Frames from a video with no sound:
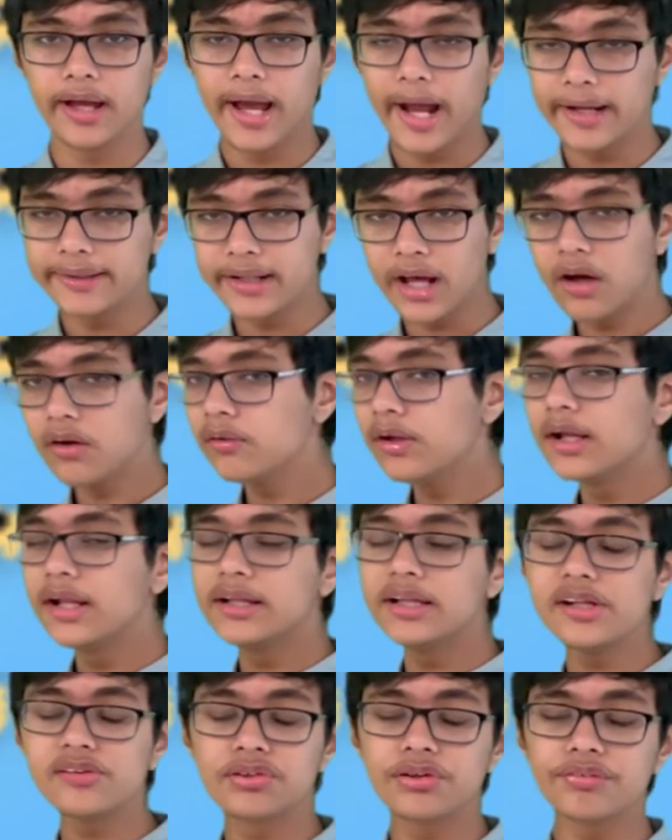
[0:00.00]
And now
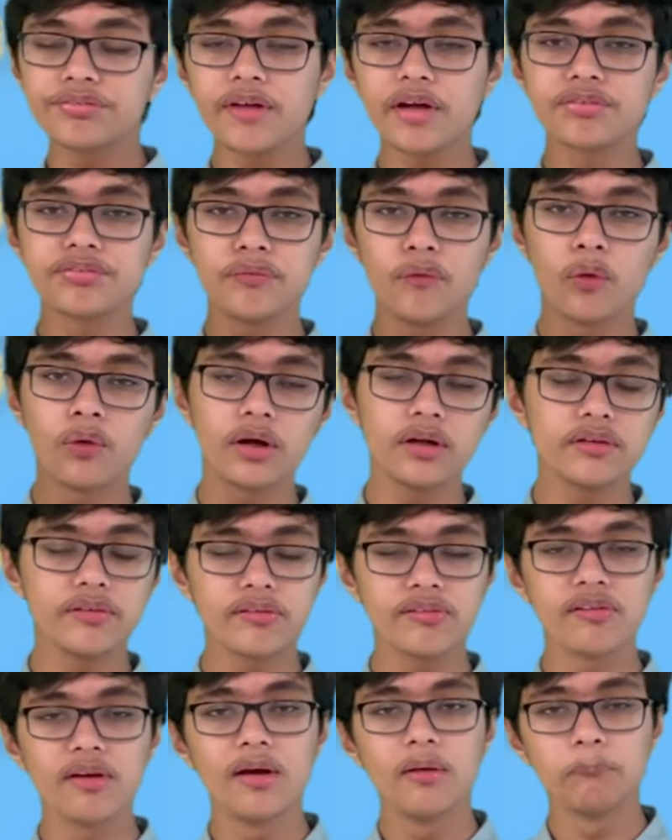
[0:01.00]
let's shift our
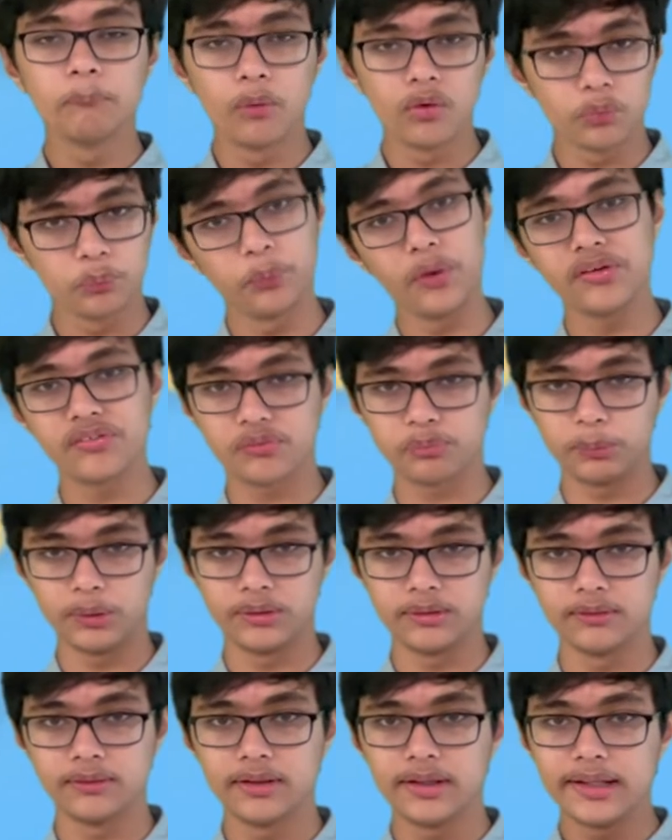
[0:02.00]
focus more westward.
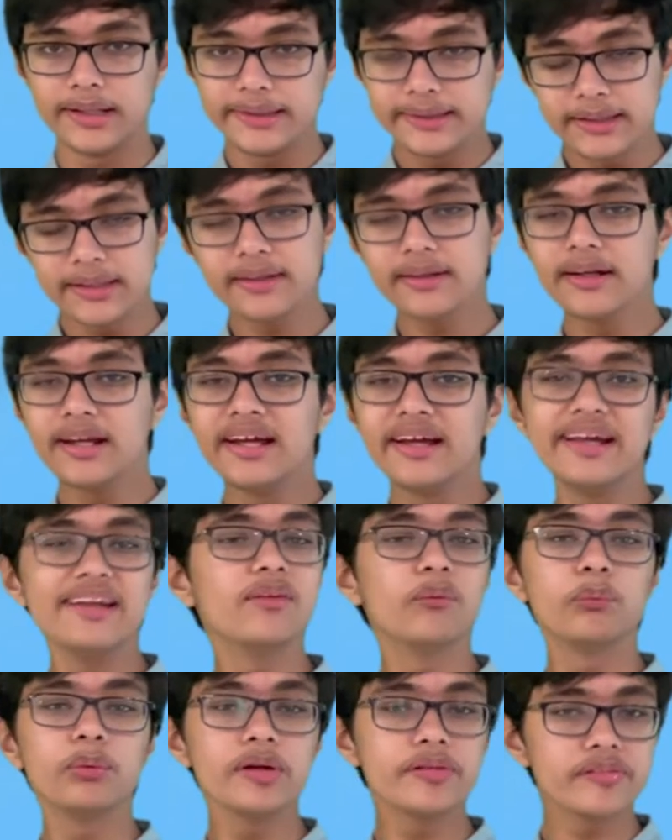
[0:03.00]
Here in
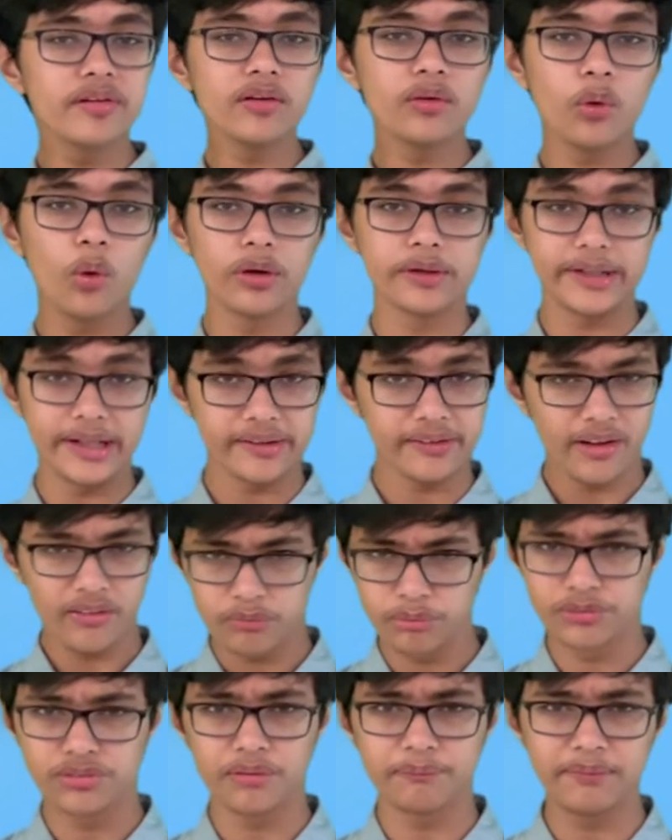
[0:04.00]
the Western Cordilleras,
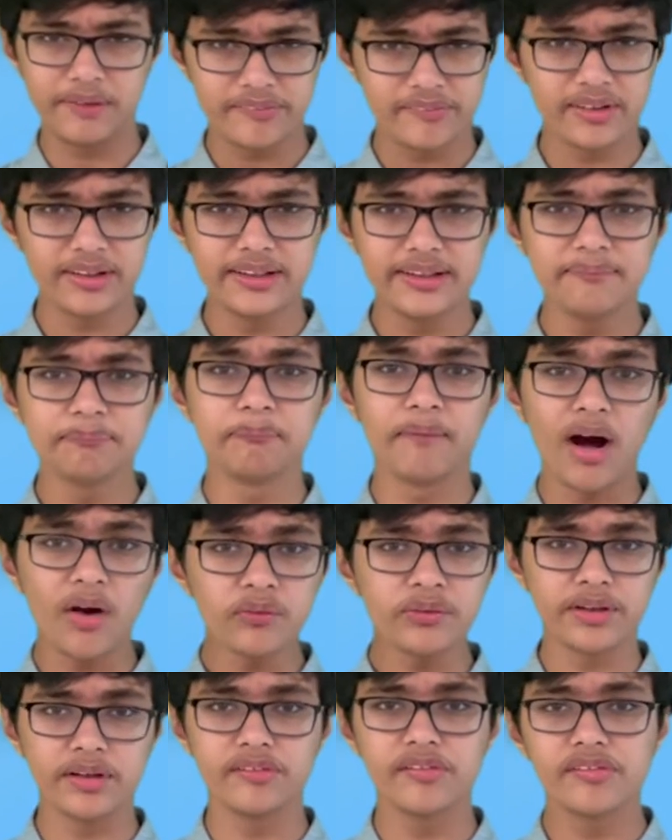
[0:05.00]
which are basically
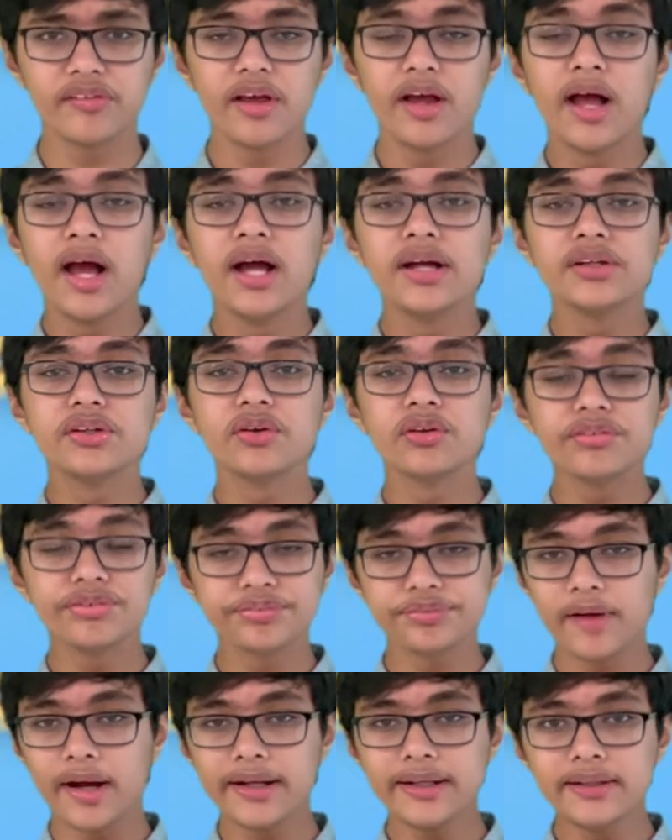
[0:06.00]
mountains, you'll
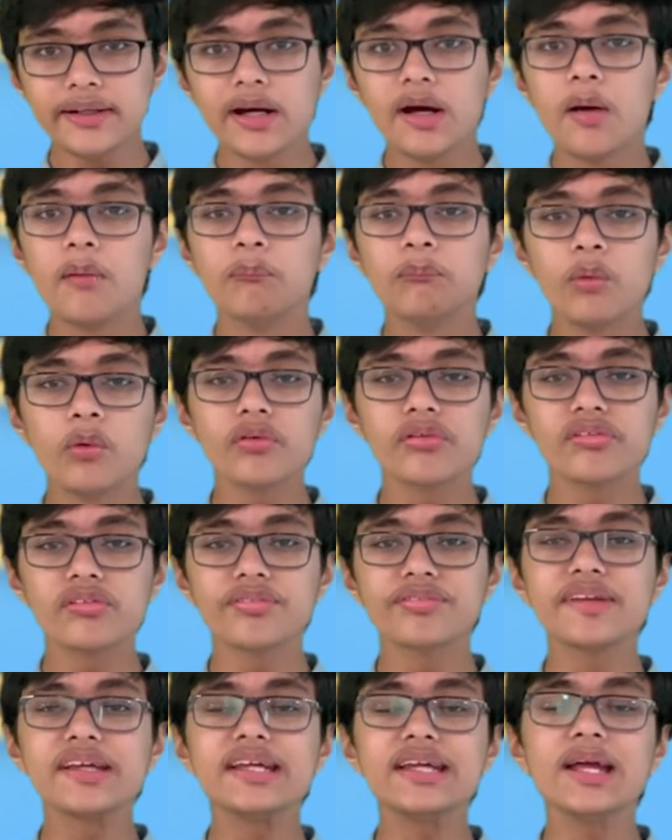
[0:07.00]
find most
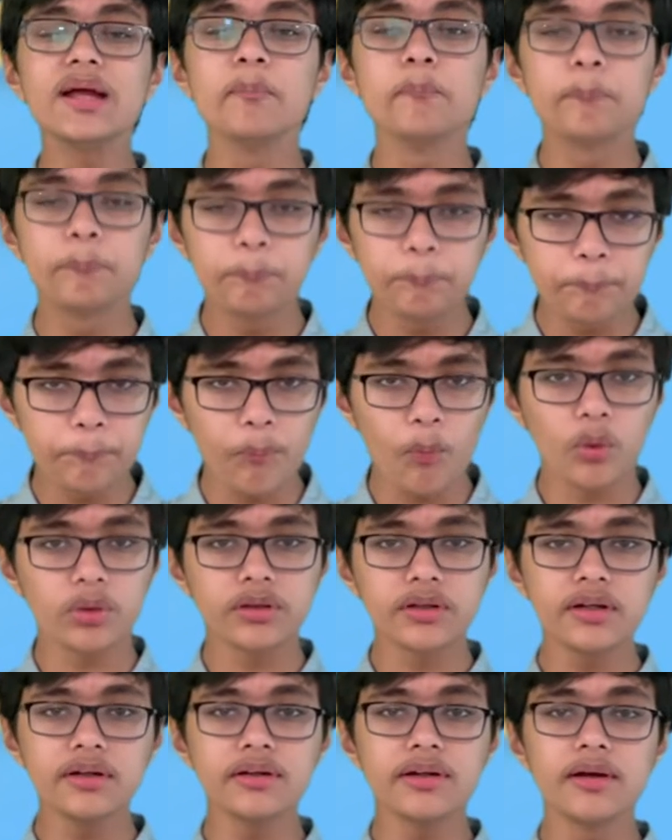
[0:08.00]
of the
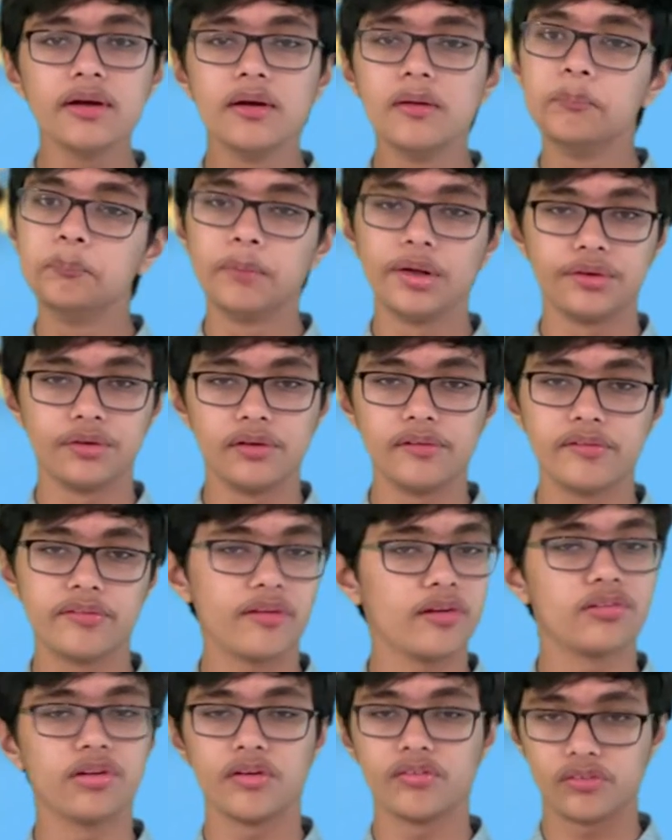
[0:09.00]
important minerals
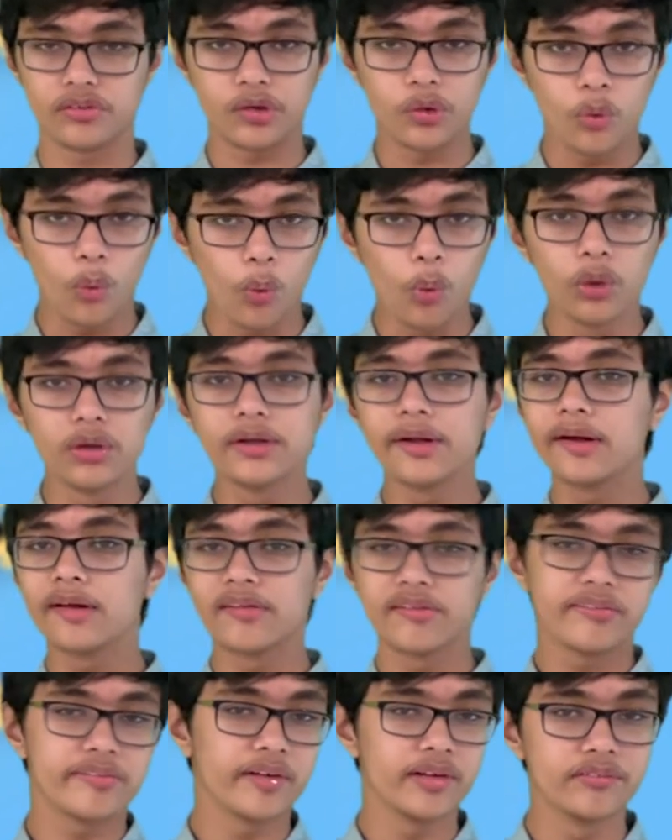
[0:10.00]
such as gold,
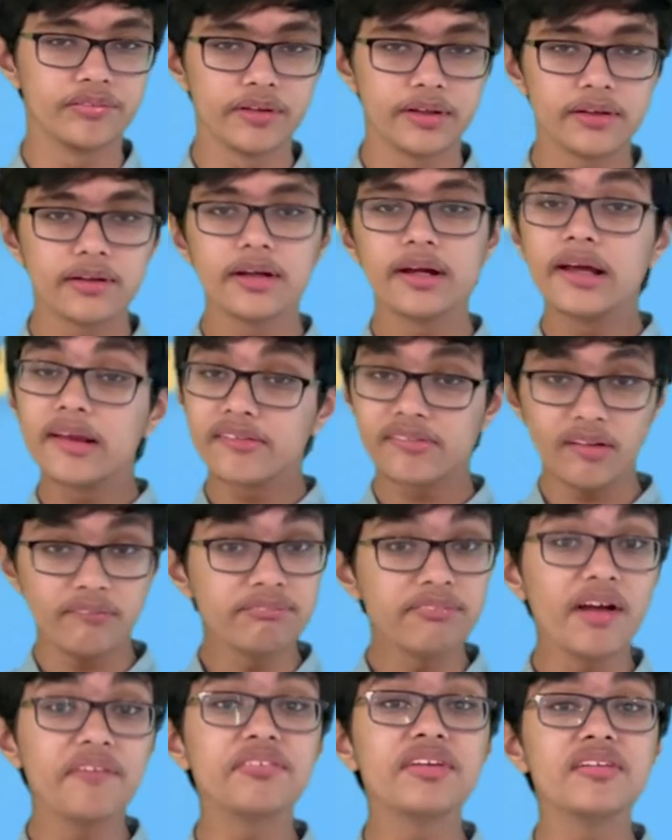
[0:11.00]
silver,
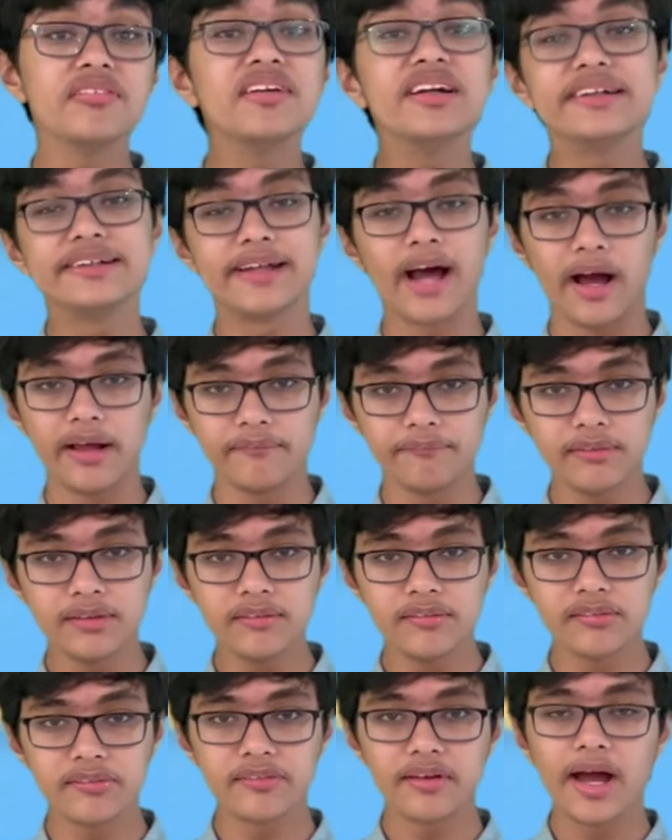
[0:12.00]
sometimes even
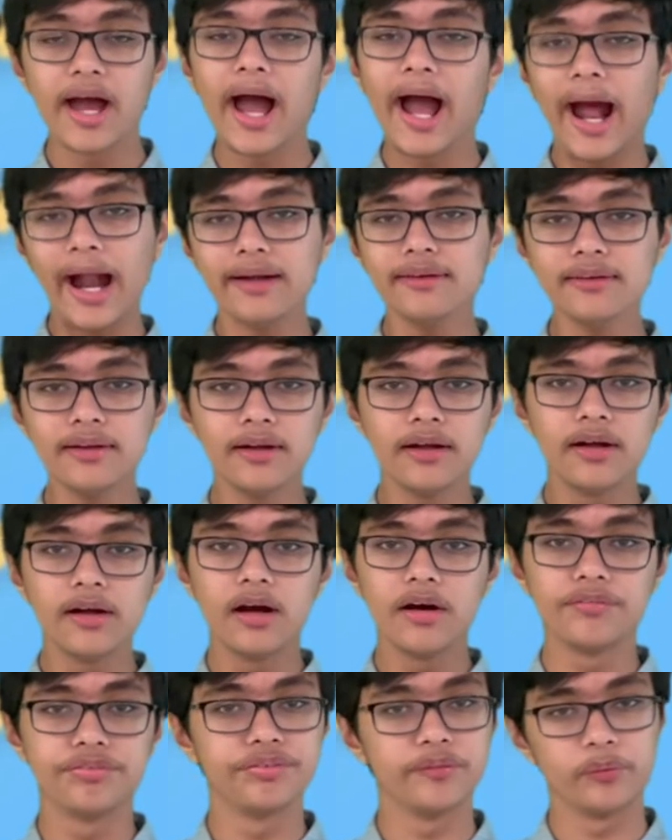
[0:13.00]
diamonds, and
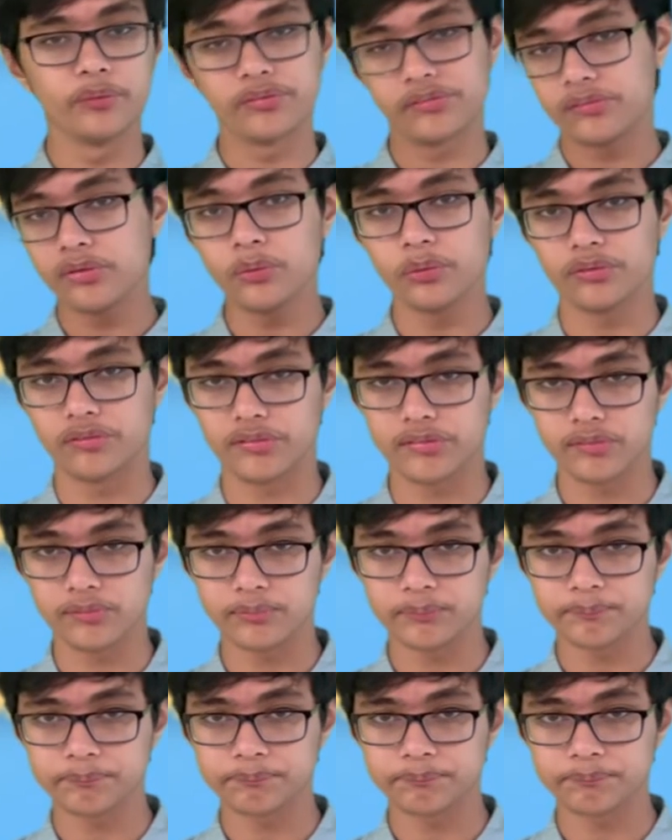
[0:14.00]
a few stones.